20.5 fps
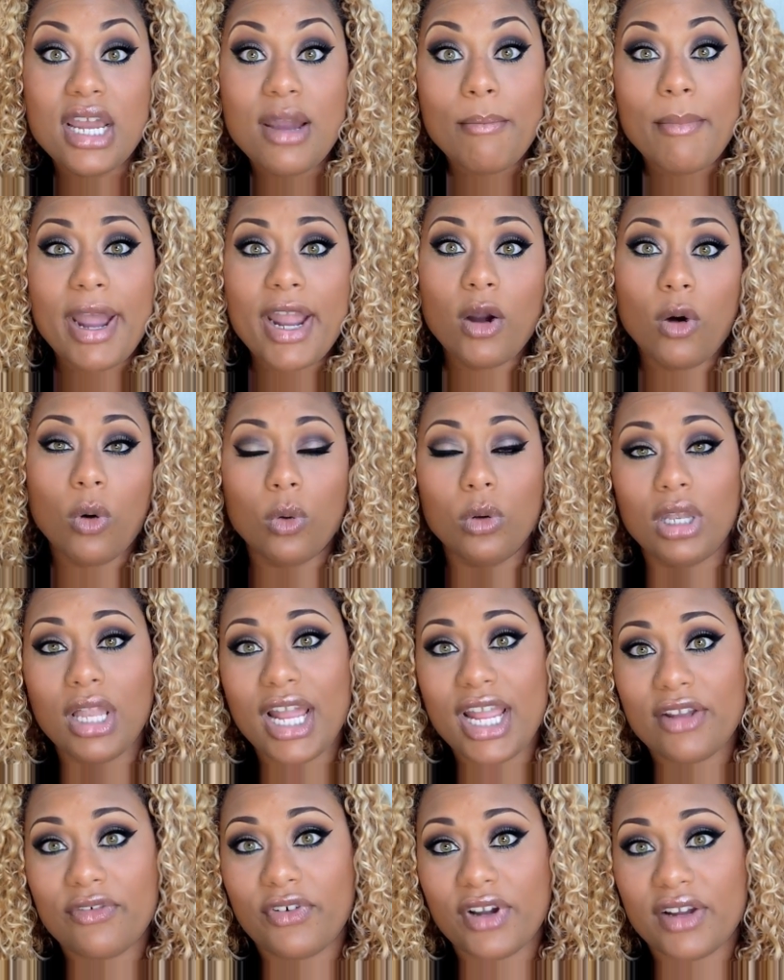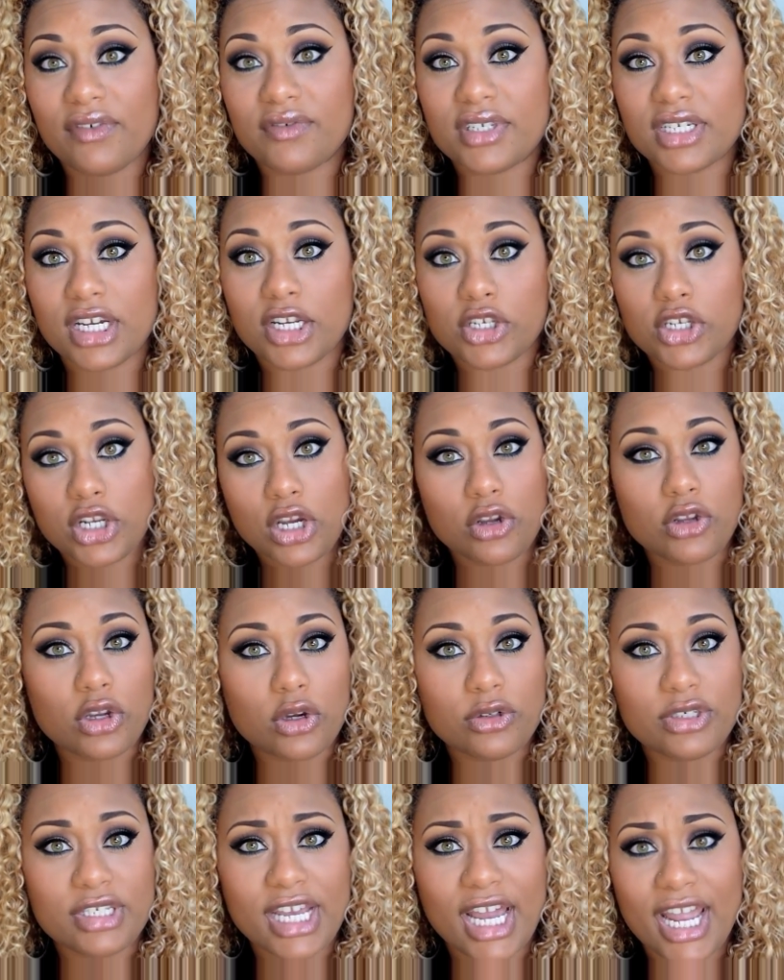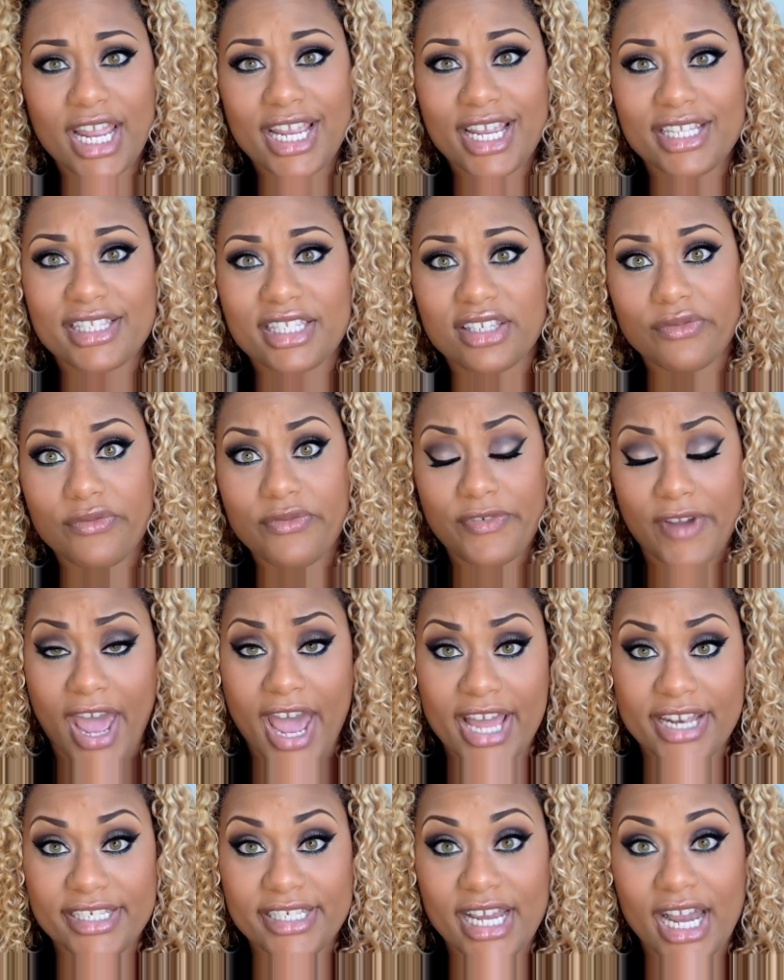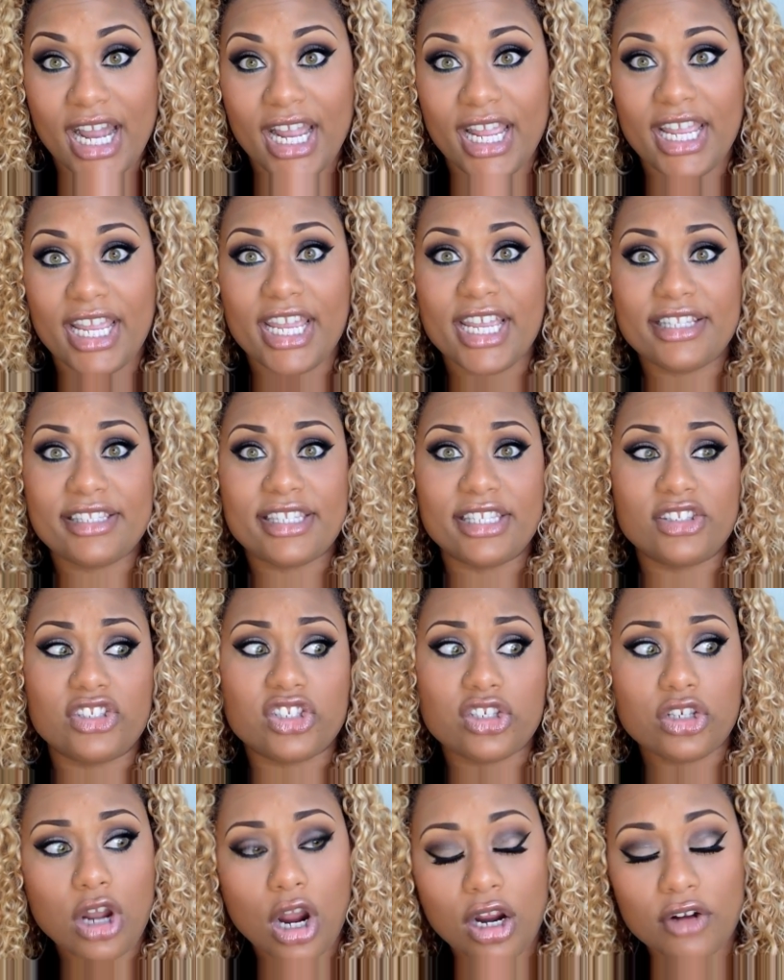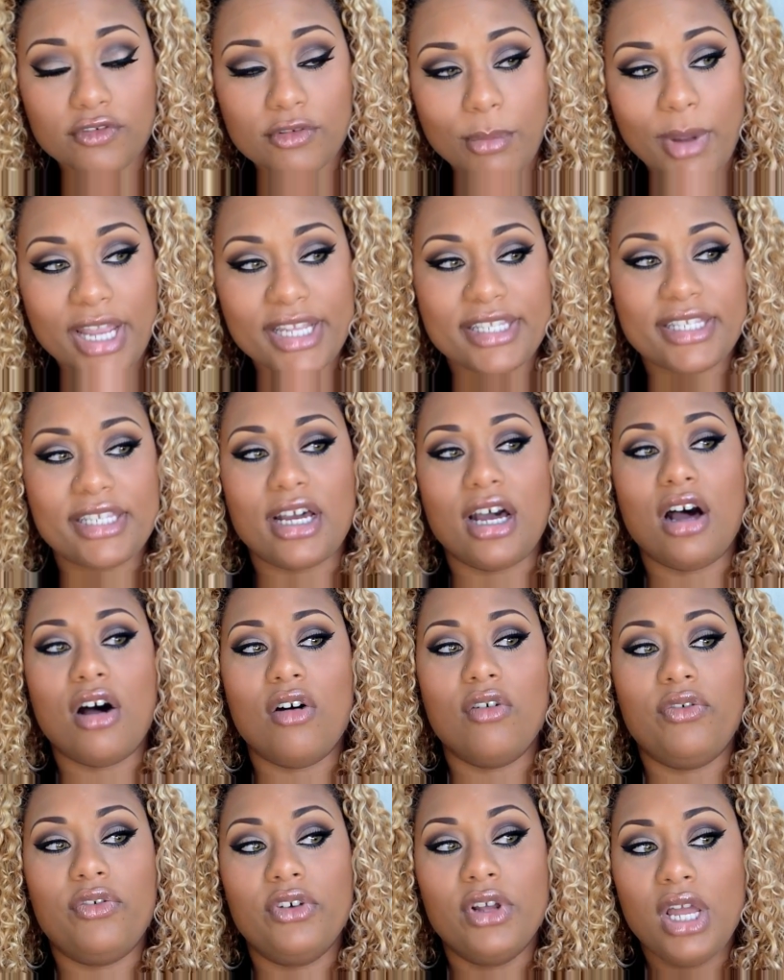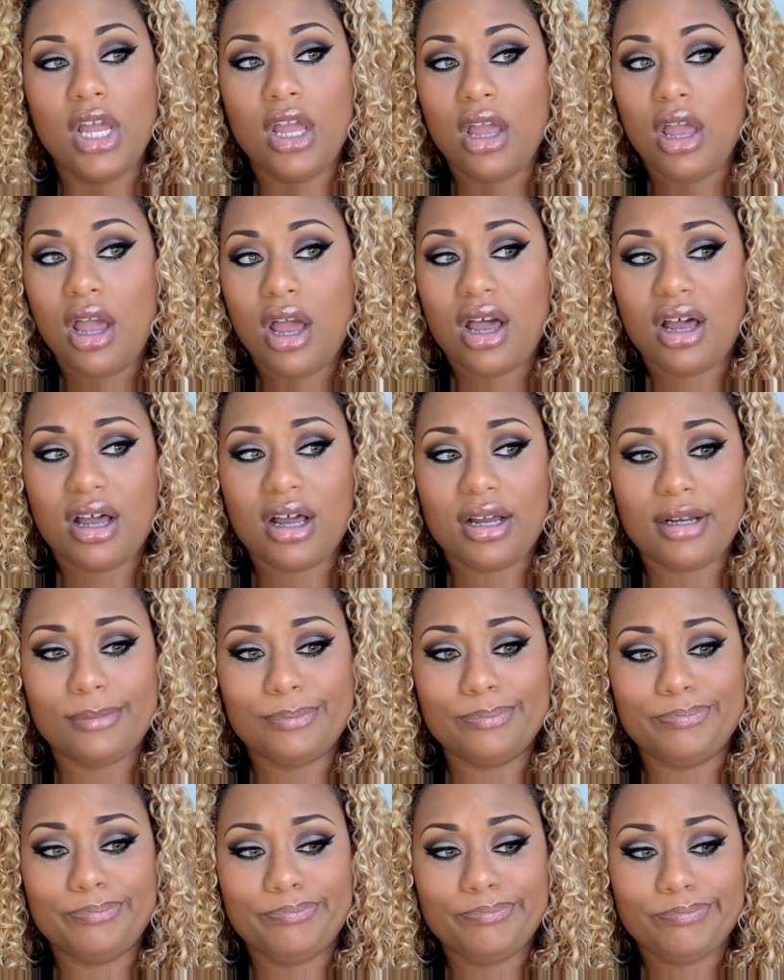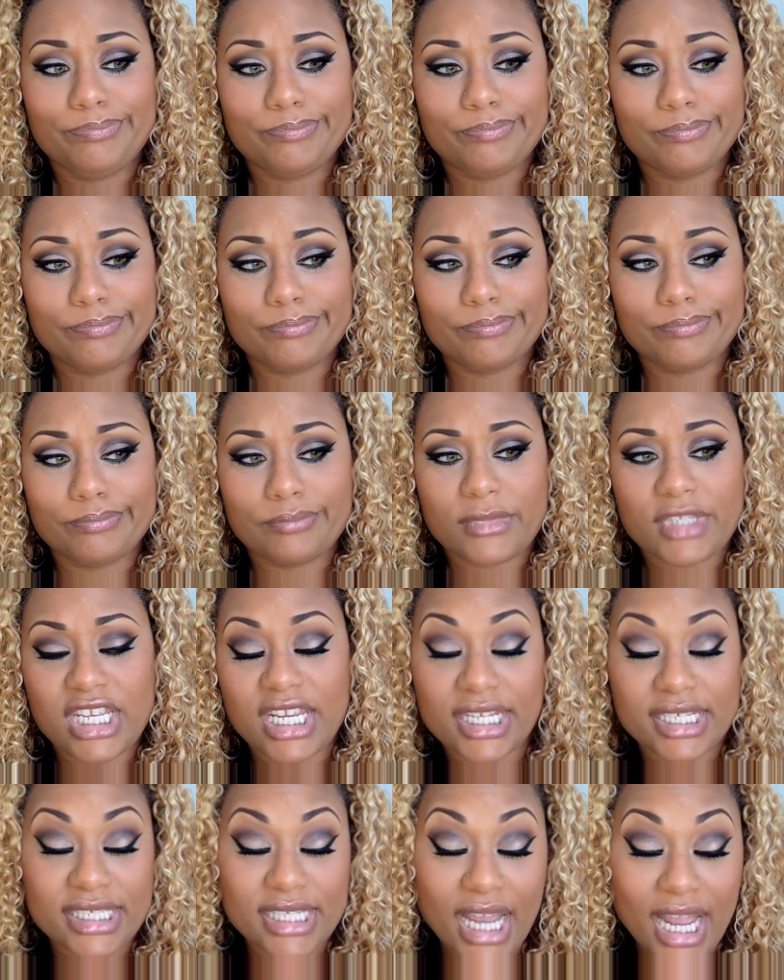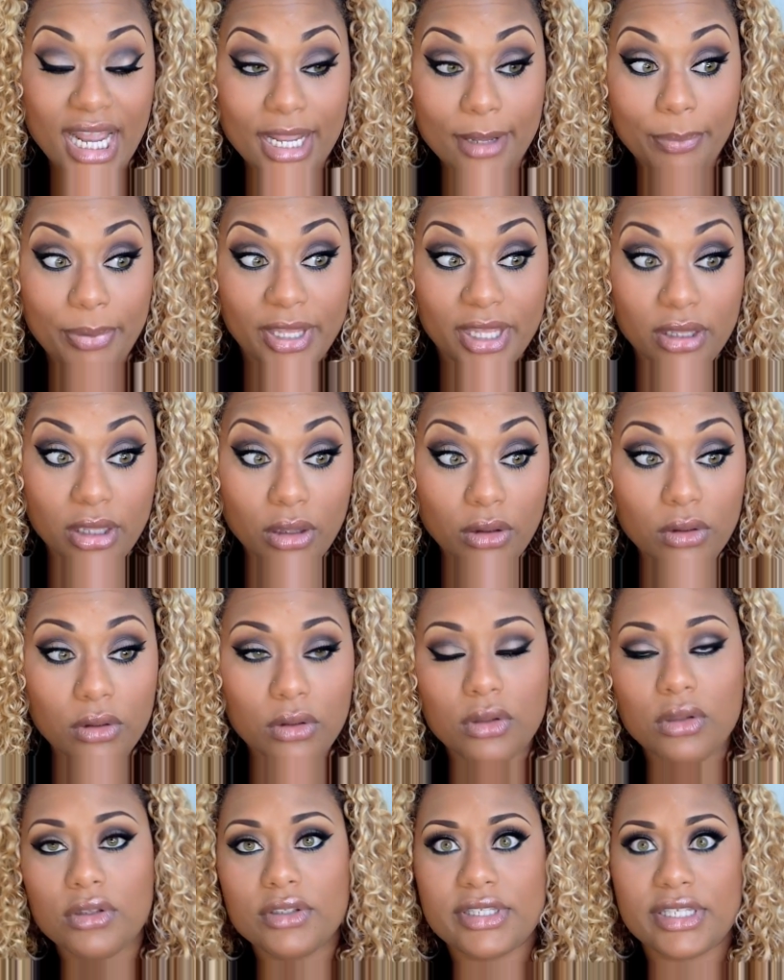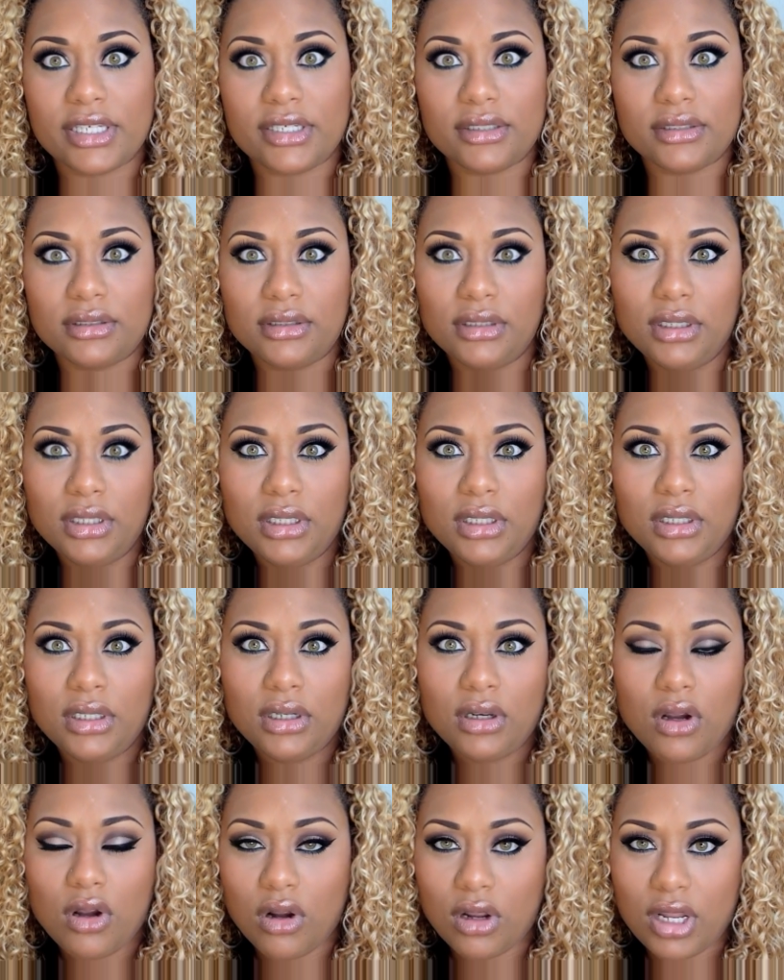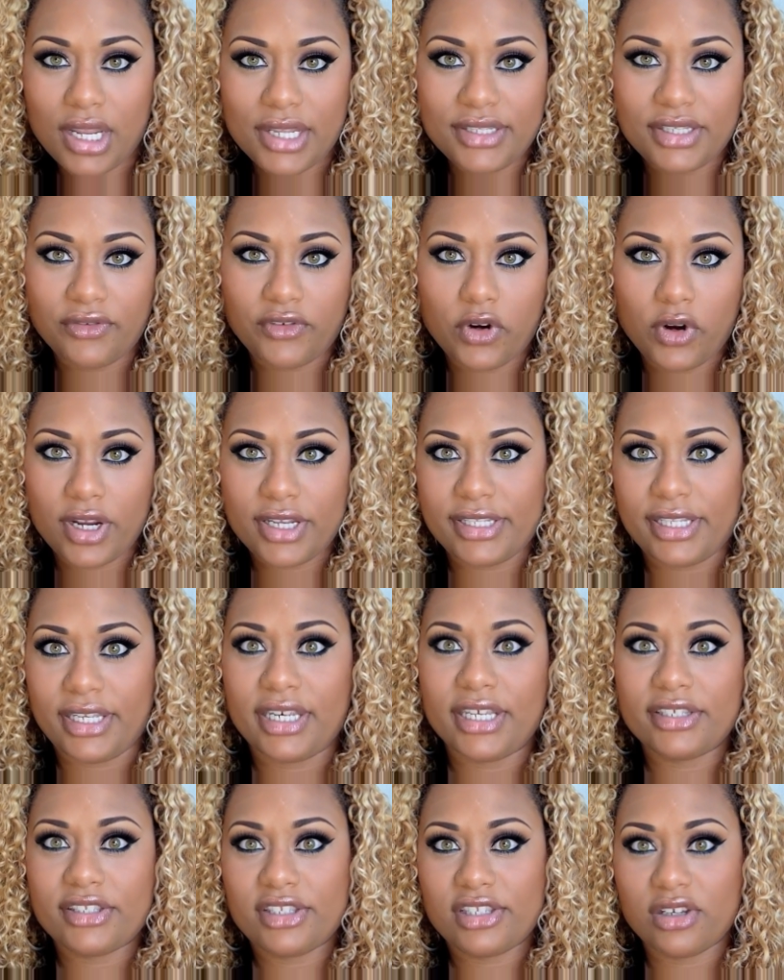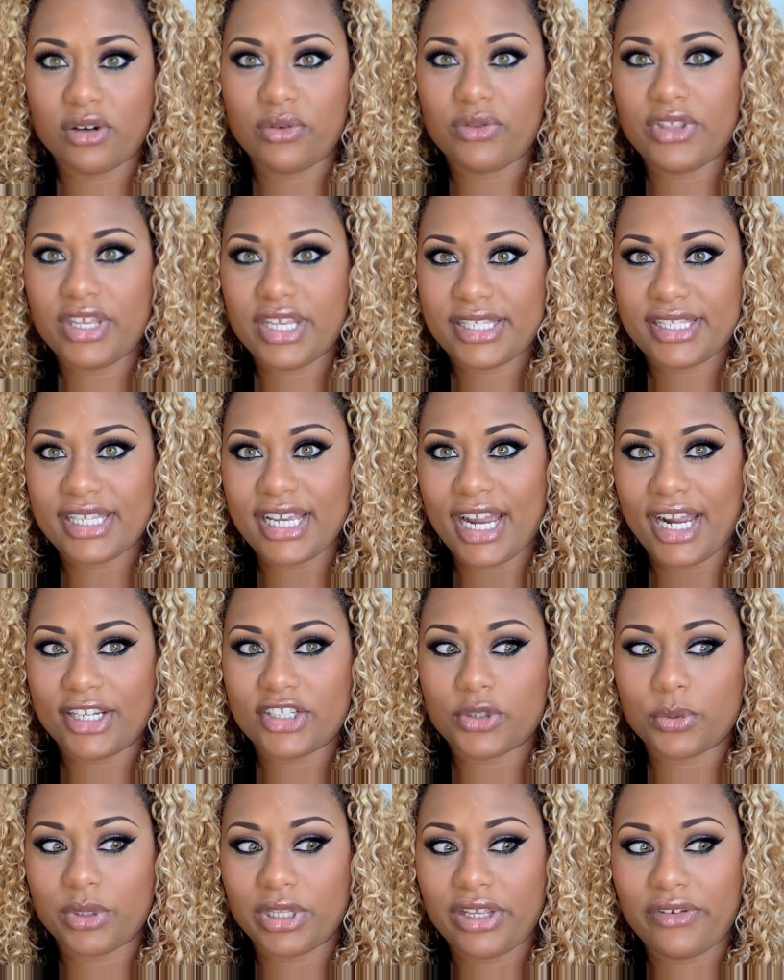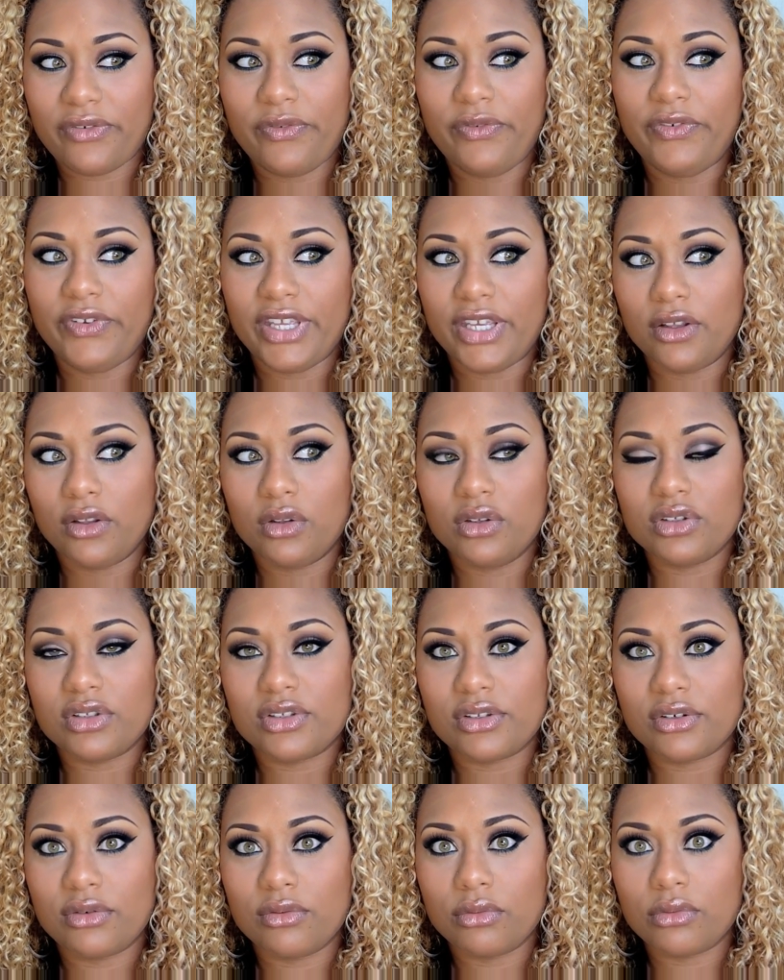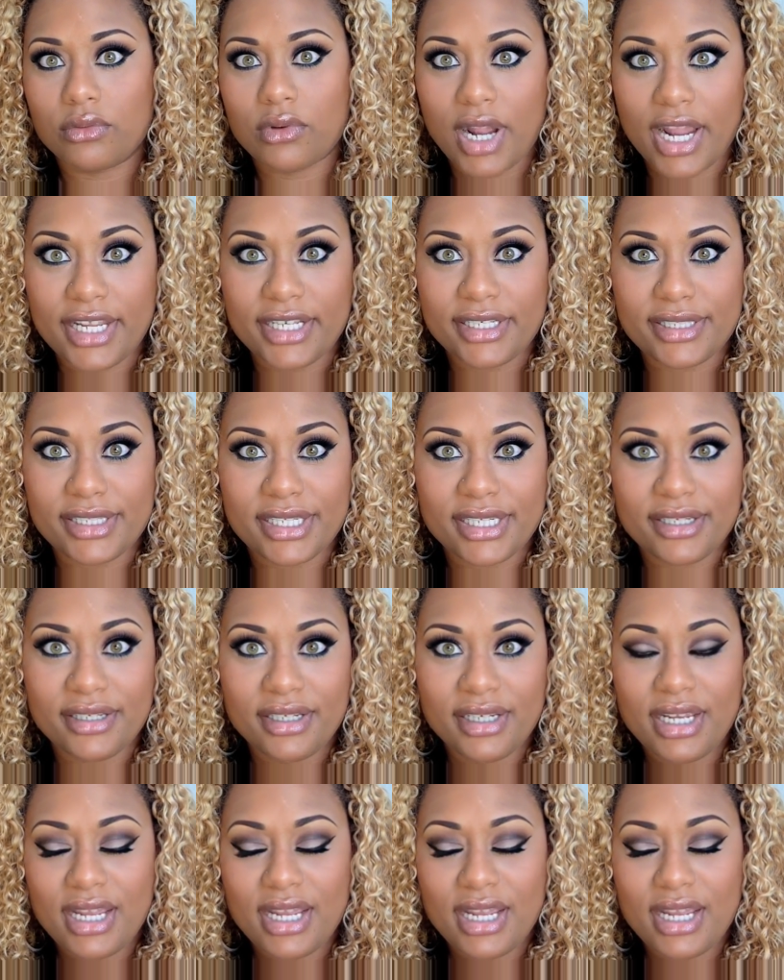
my whole life I've done yo-yo diets and fad diets and starved myself, um, taking diet pills and all kinds of craziness. So this actually feels right.